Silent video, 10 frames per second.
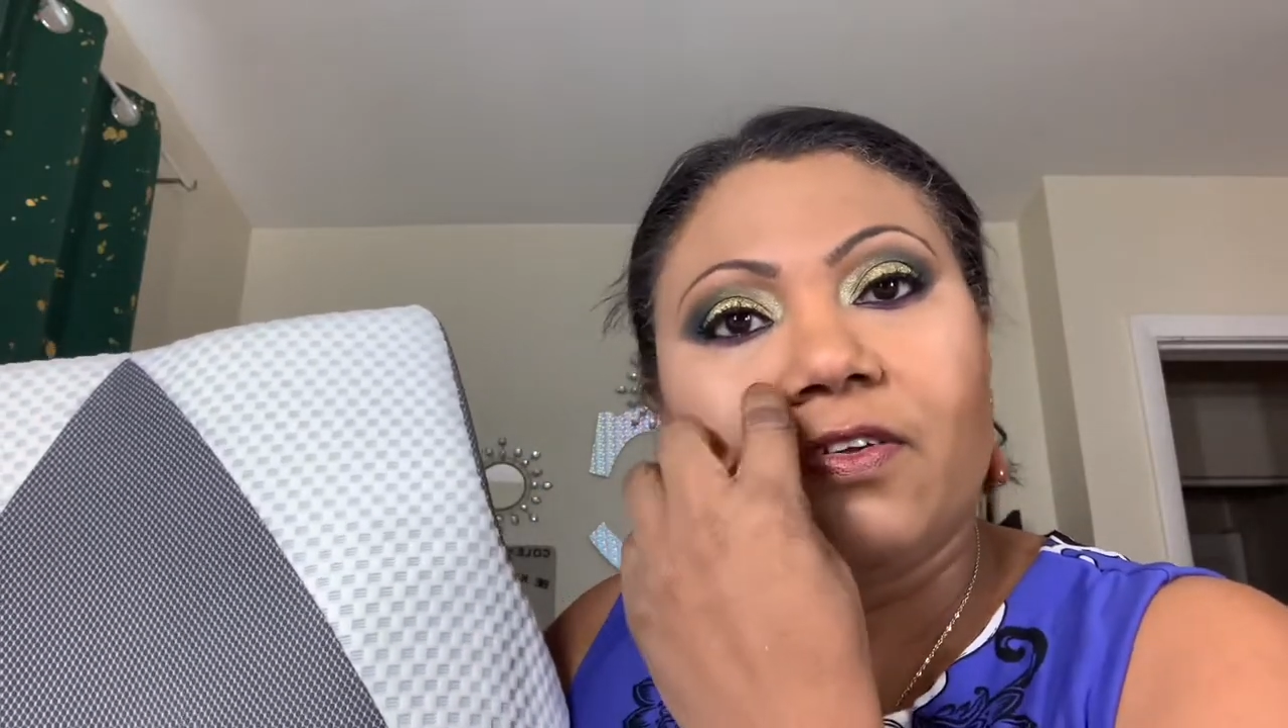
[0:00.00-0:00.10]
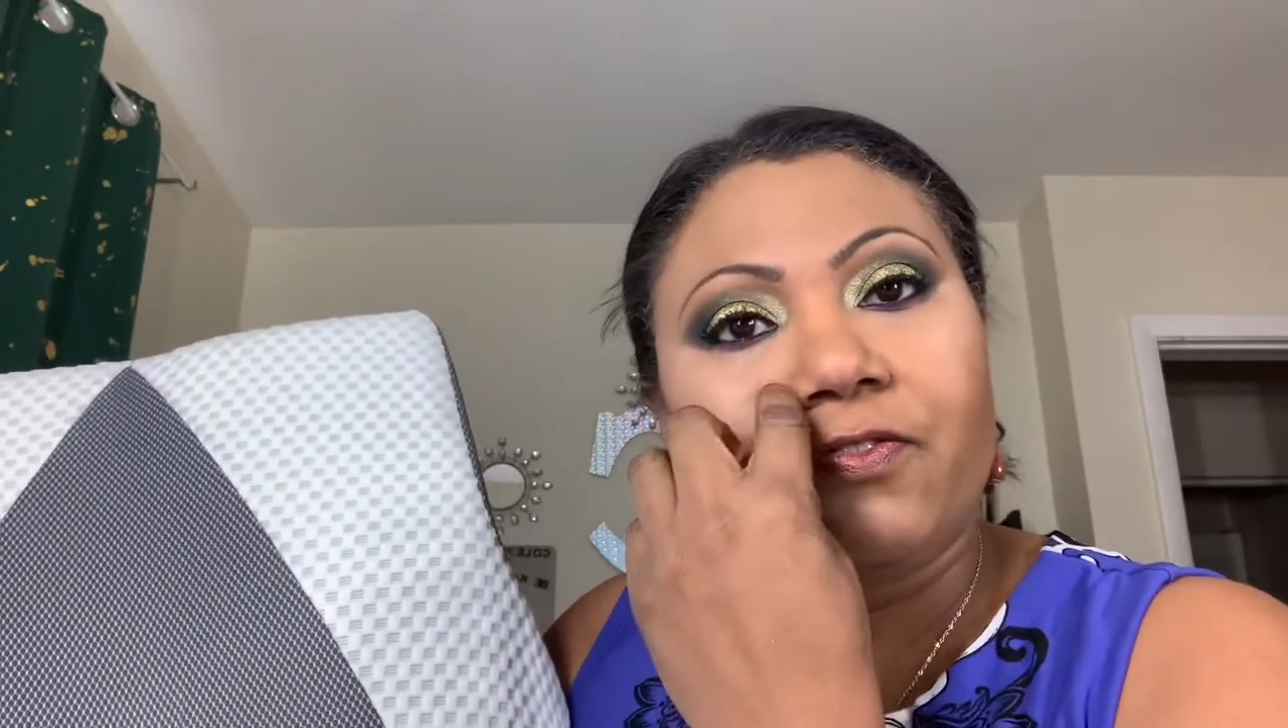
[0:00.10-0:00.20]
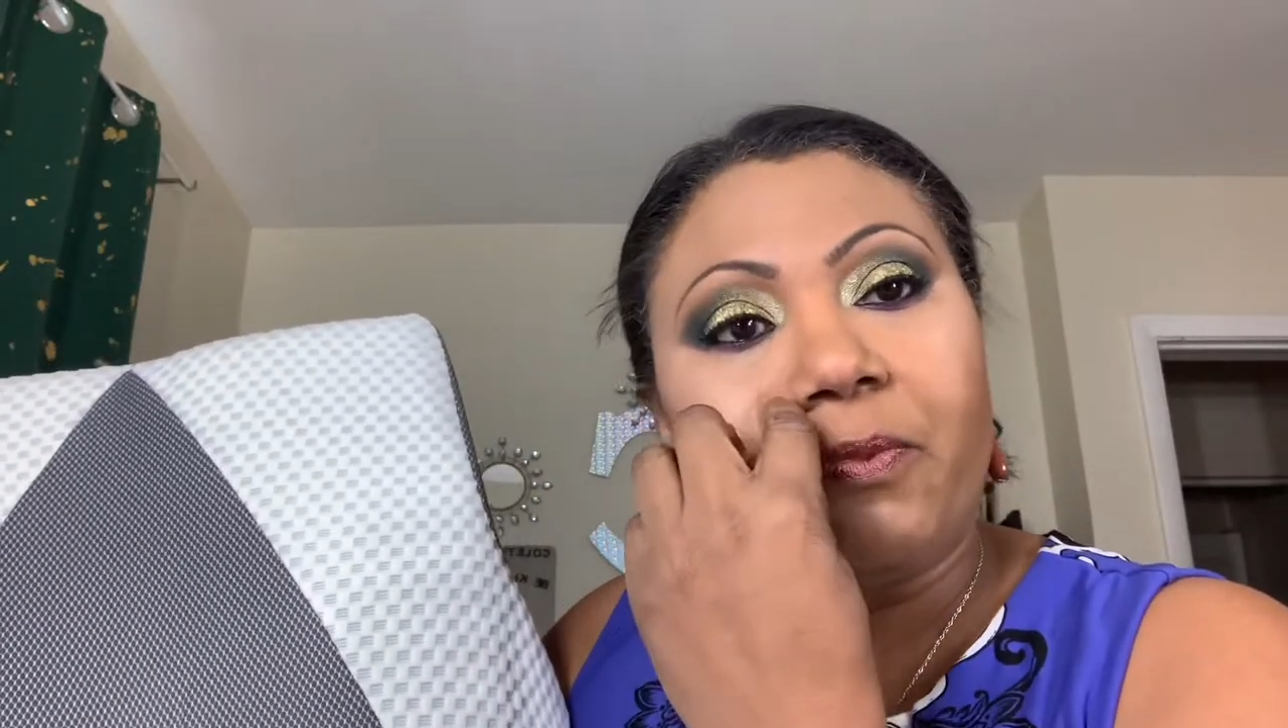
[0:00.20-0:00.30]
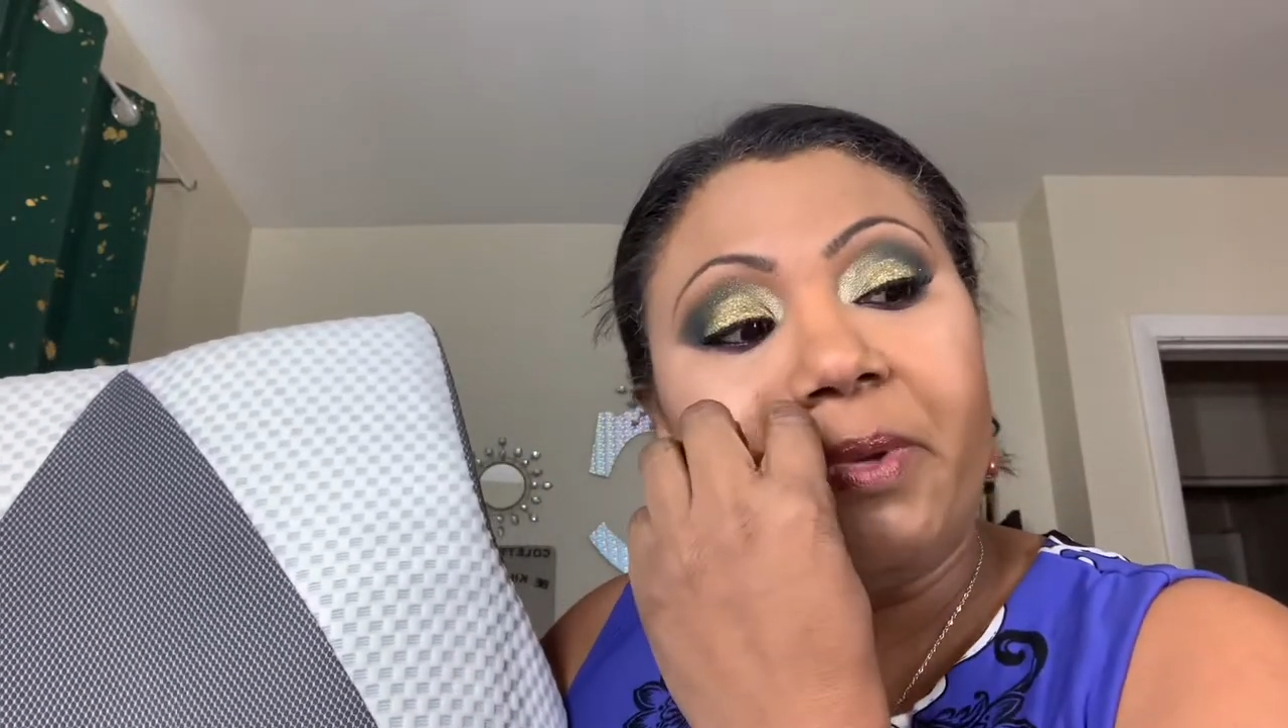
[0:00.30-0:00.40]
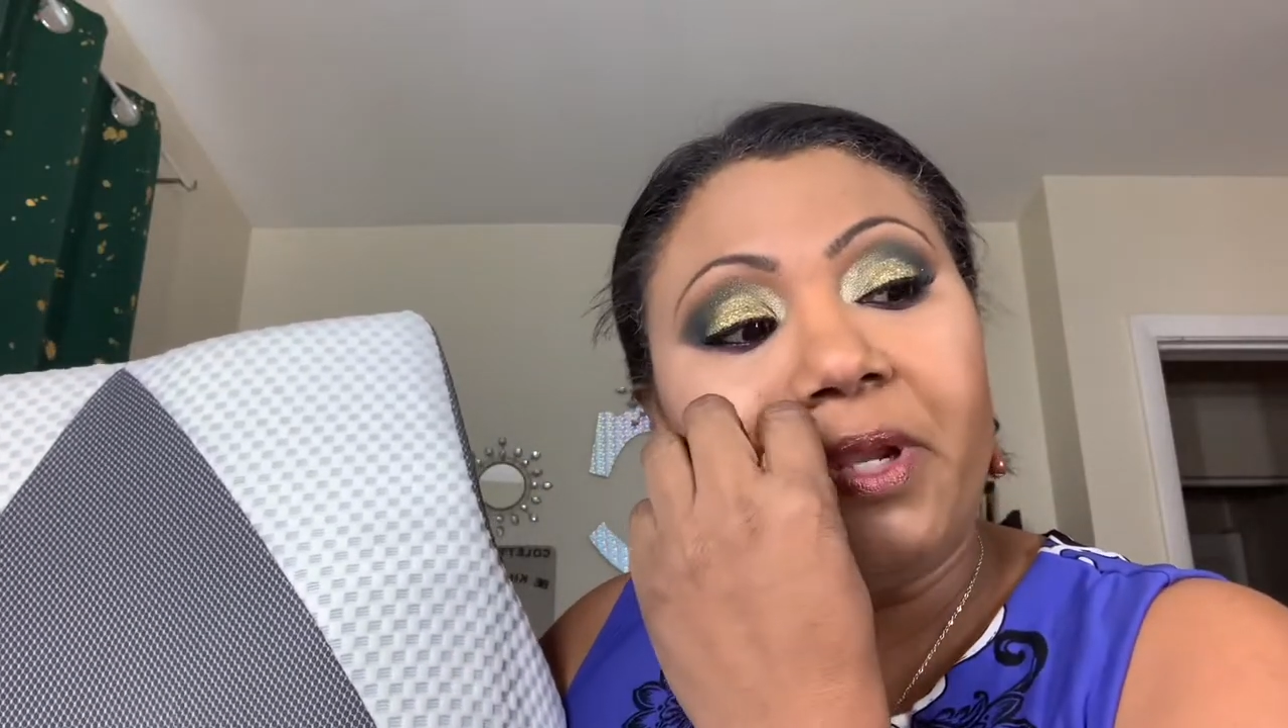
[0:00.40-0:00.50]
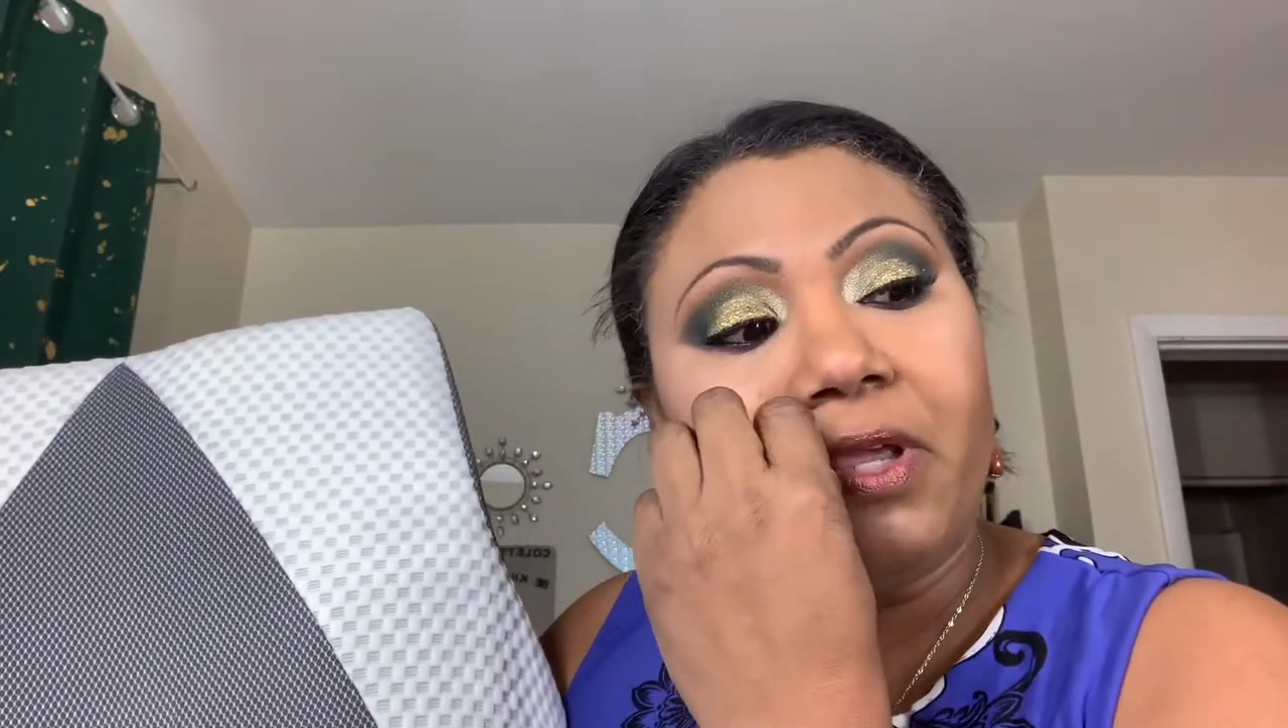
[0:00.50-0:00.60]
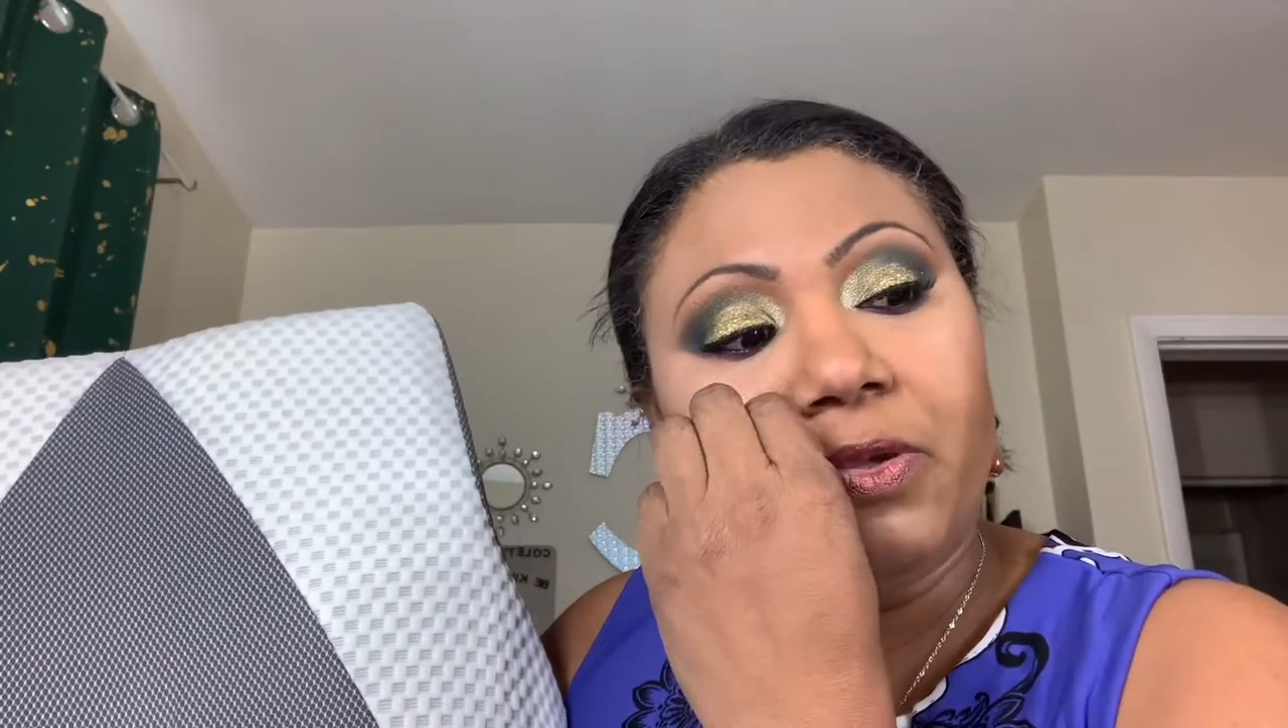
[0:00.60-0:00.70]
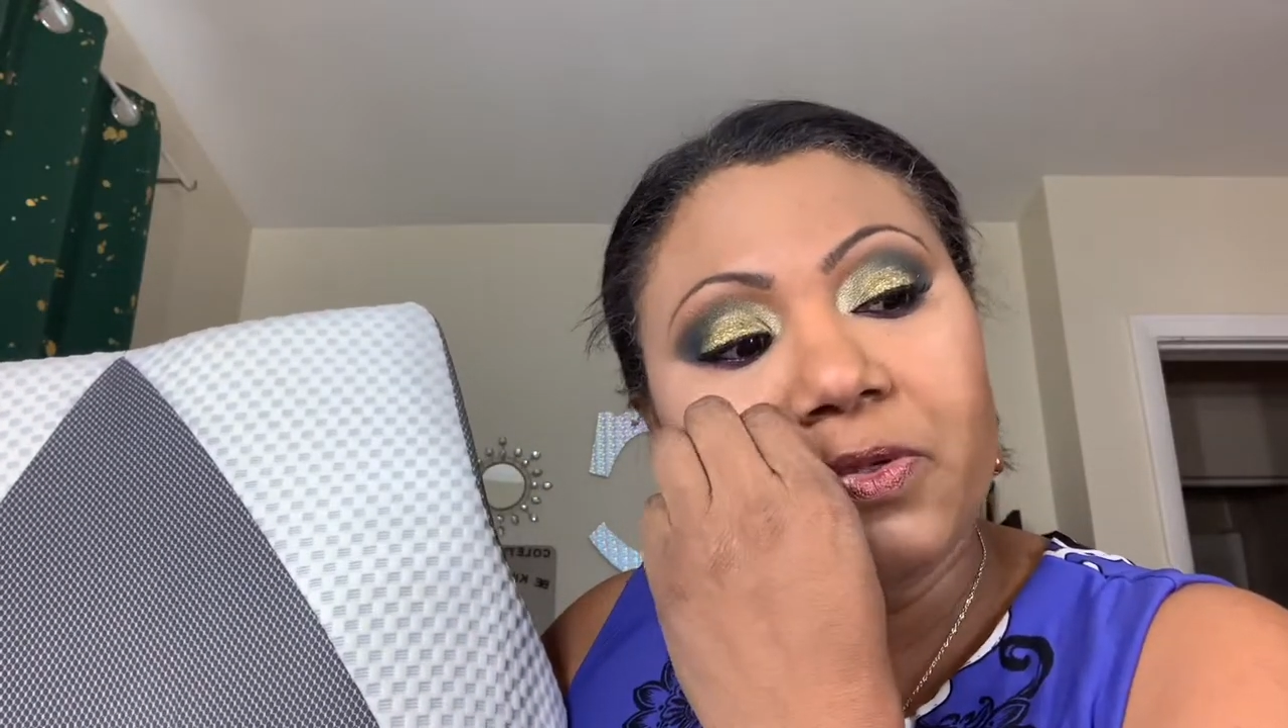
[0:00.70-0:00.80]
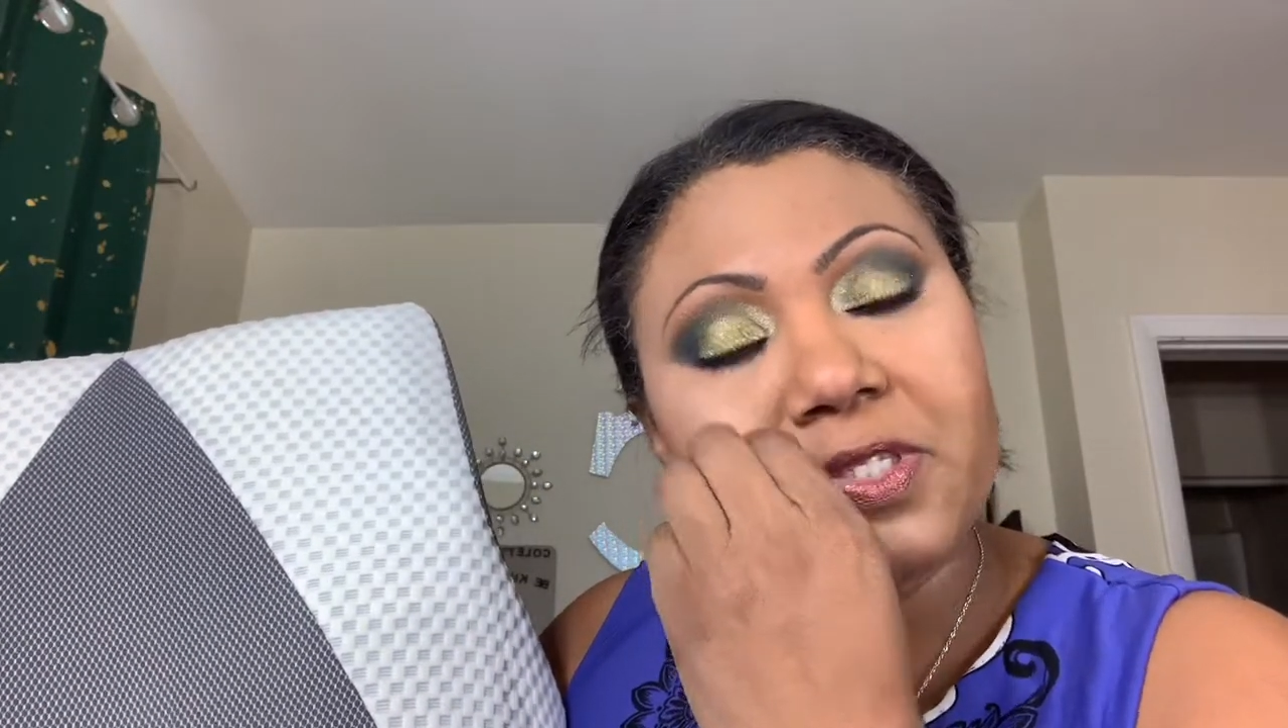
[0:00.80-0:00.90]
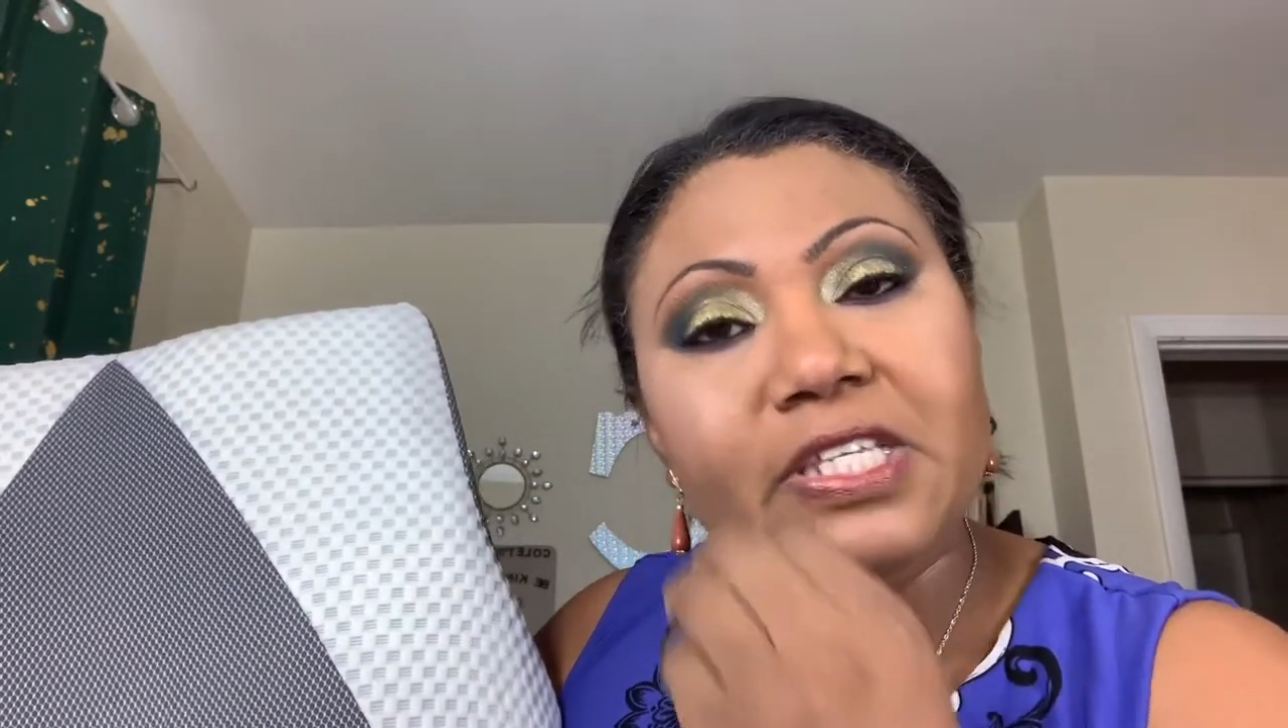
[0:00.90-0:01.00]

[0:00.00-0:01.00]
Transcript: for me to use